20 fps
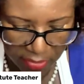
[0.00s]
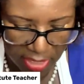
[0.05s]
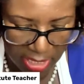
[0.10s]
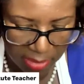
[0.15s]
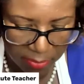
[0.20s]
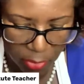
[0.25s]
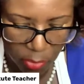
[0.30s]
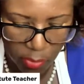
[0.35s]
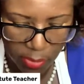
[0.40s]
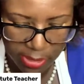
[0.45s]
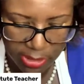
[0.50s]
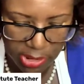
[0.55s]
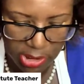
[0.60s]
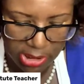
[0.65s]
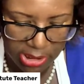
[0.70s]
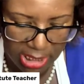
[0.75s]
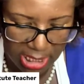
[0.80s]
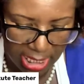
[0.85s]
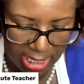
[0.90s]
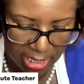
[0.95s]
and then I'm going
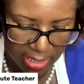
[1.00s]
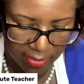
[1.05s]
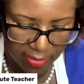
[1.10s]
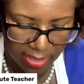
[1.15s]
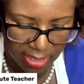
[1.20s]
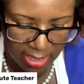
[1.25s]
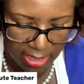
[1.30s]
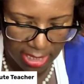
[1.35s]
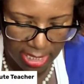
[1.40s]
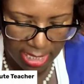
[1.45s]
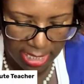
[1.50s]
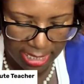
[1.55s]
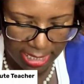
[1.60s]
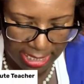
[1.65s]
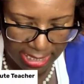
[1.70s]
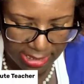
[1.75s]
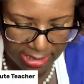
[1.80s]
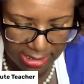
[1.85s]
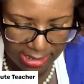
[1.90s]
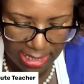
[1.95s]
to take the uh,
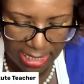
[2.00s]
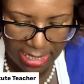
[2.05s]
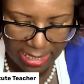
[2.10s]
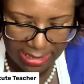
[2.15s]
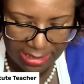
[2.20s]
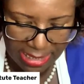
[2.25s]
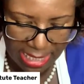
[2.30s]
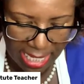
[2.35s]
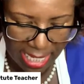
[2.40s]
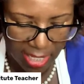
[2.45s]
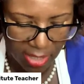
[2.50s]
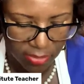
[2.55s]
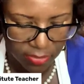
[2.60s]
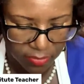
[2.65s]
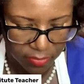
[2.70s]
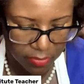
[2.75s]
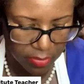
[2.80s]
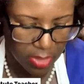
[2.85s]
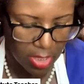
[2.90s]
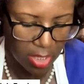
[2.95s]
insides
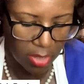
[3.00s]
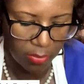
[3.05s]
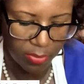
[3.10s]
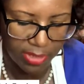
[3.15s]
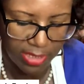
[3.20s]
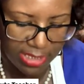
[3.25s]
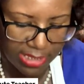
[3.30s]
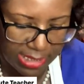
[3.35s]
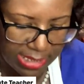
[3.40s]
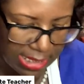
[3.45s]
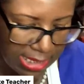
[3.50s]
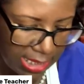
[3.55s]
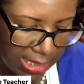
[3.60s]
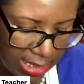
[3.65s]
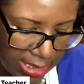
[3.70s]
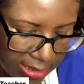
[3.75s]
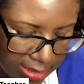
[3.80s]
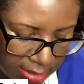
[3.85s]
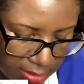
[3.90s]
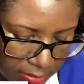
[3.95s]
out with the
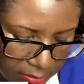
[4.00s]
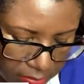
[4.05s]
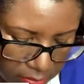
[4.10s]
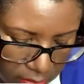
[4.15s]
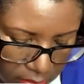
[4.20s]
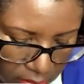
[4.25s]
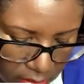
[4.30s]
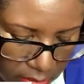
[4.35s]
seeds.